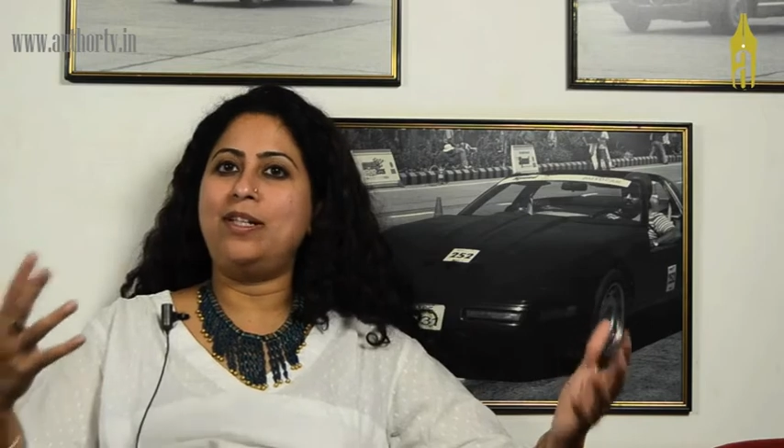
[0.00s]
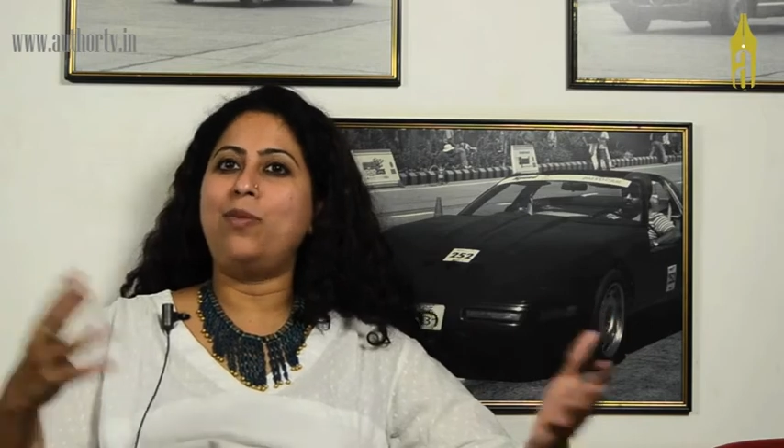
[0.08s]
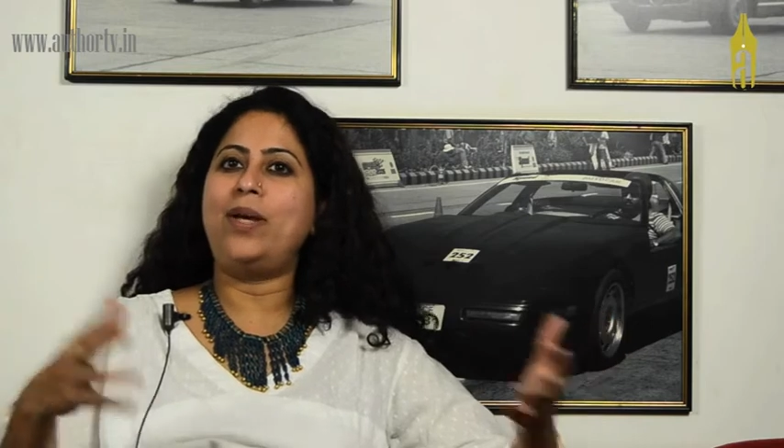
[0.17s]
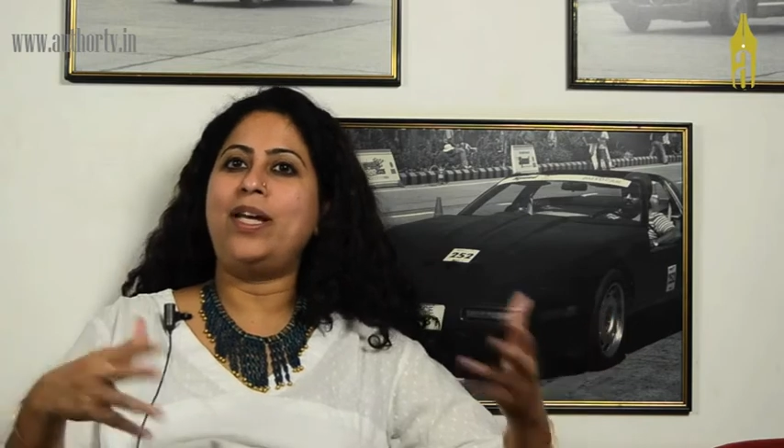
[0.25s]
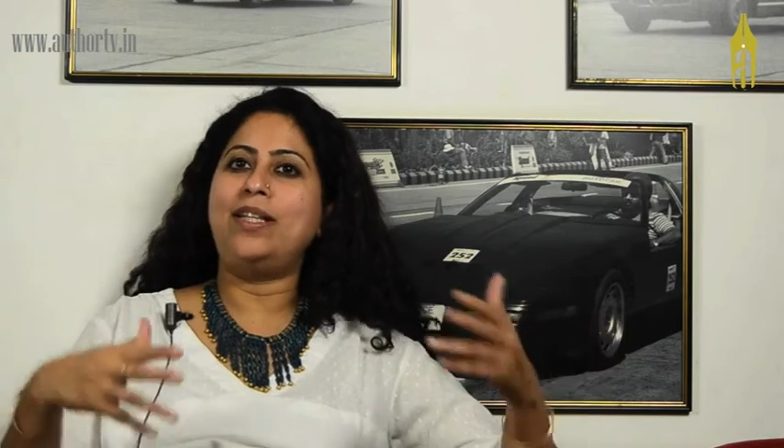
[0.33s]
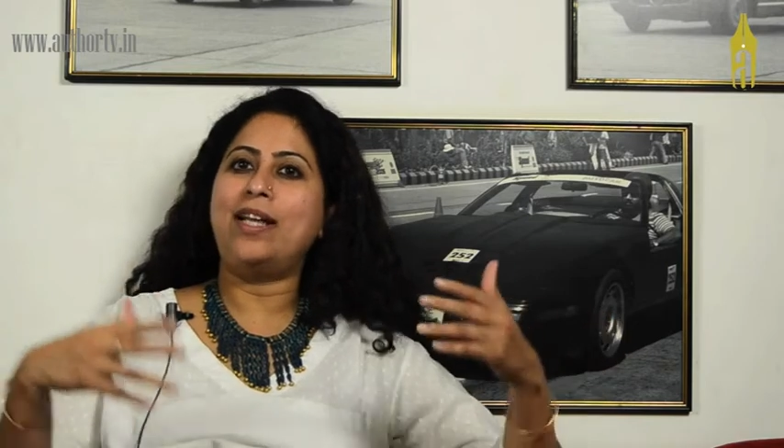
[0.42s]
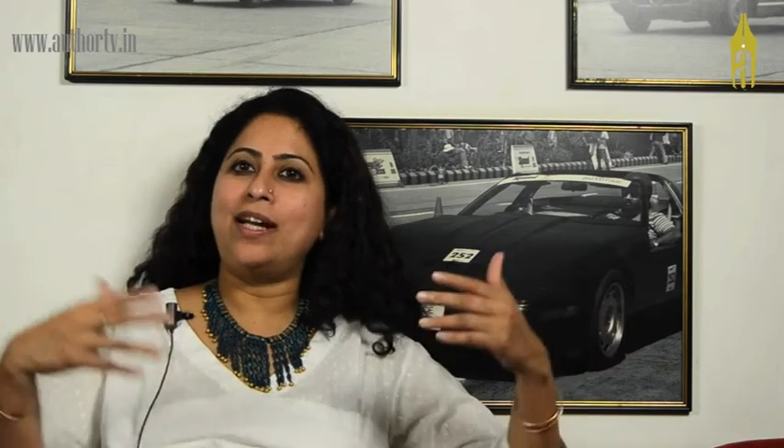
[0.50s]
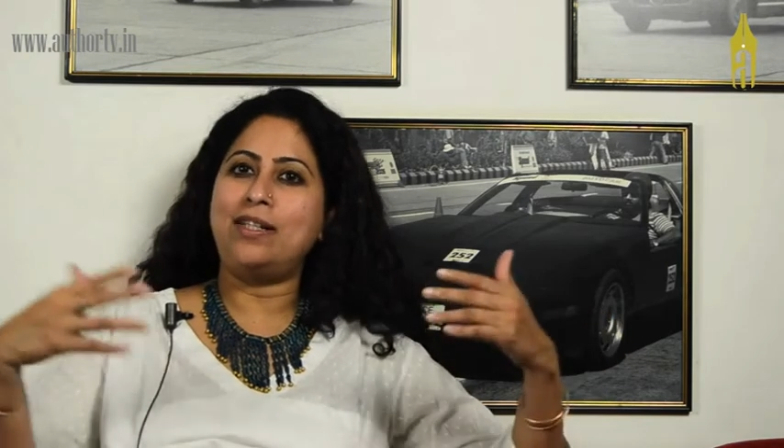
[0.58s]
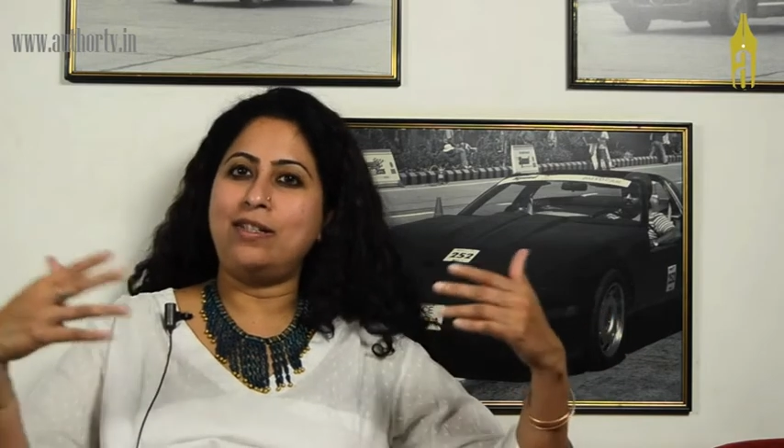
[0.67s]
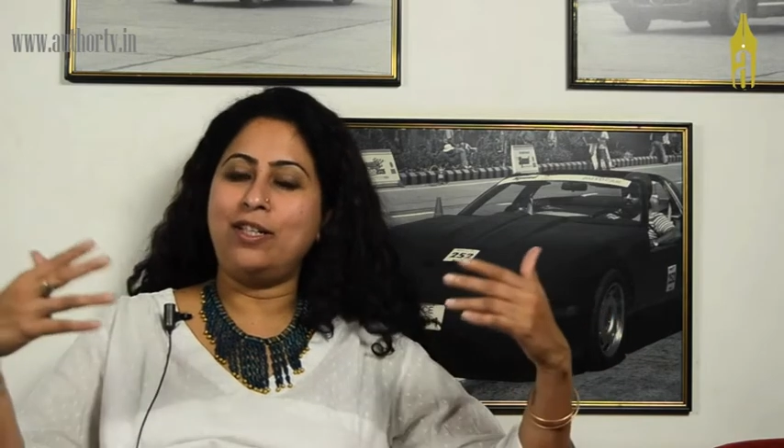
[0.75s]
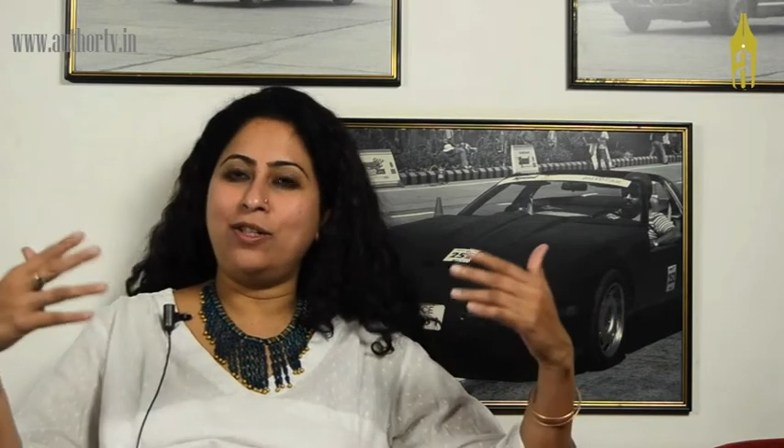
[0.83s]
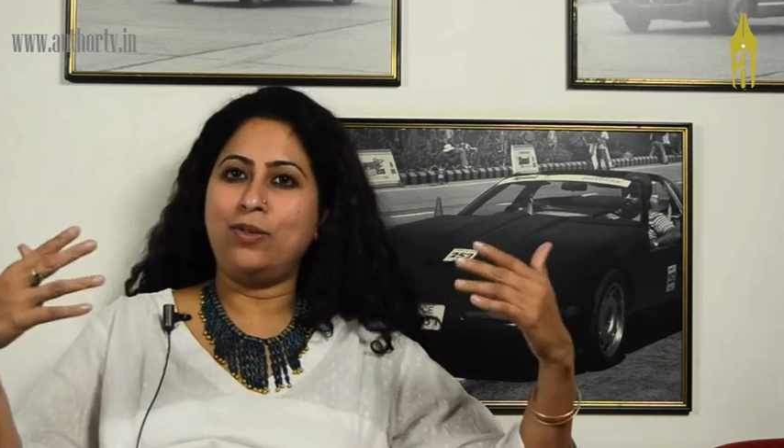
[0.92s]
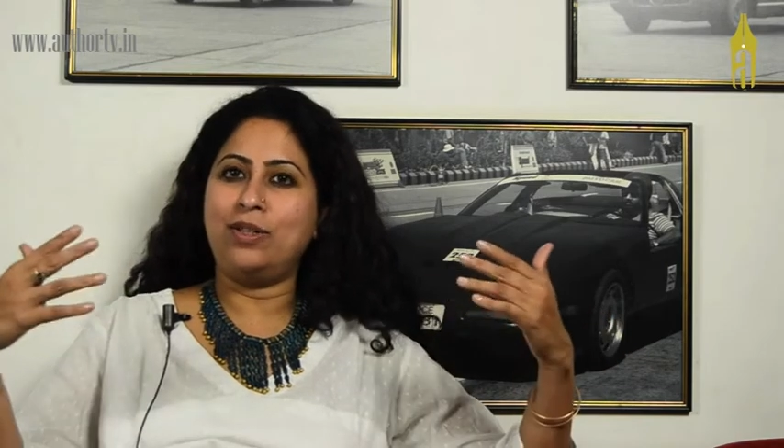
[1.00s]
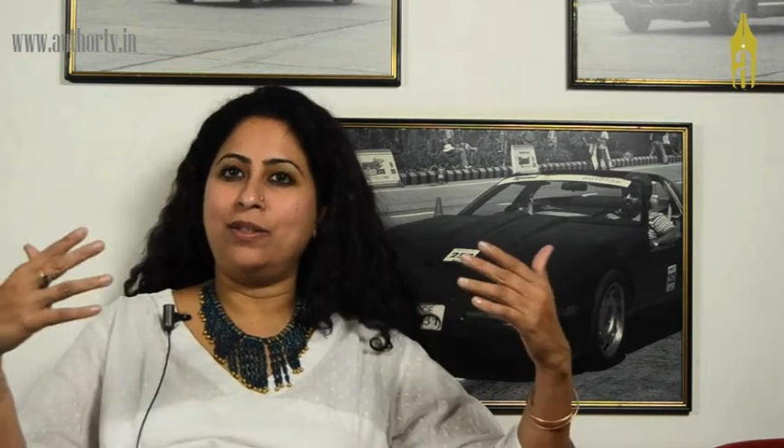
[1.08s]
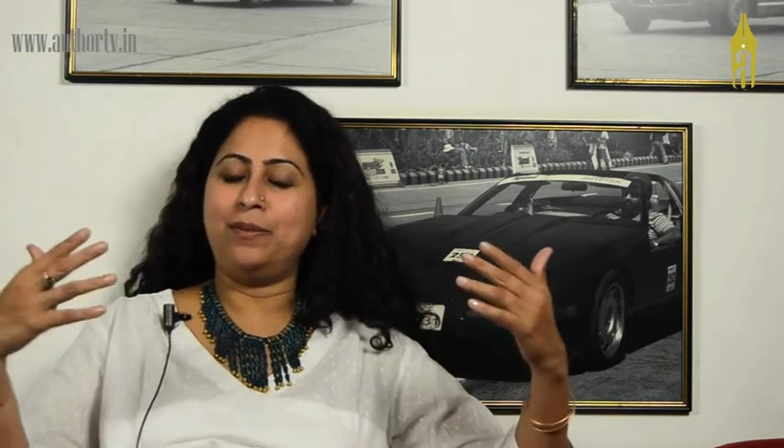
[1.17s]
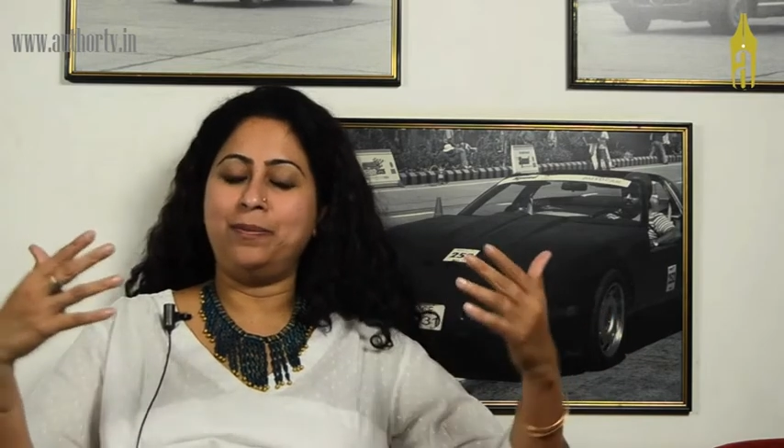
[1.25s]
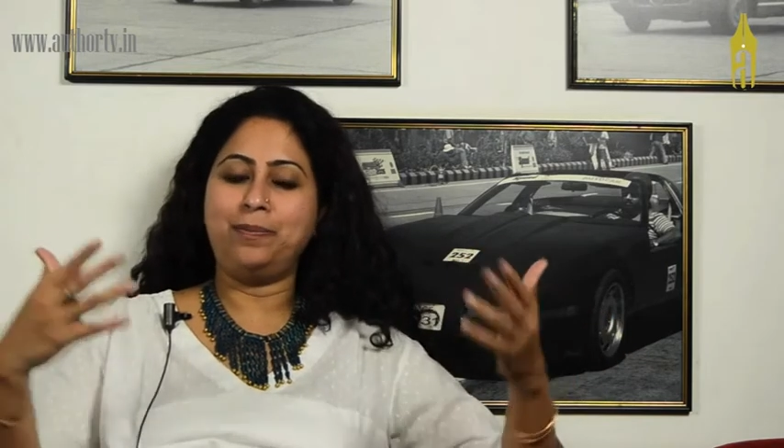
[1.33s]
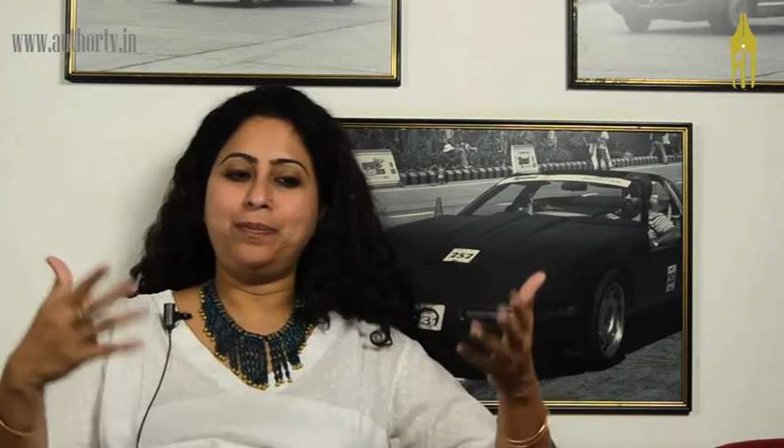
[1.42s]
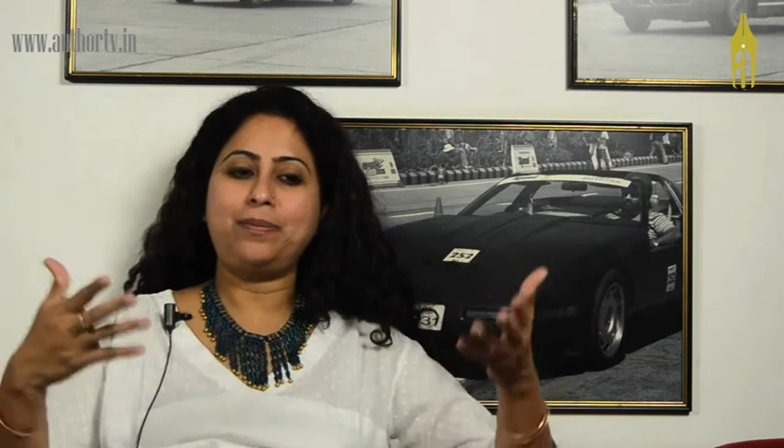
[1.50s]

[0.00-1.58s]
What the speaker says: the way that, you know,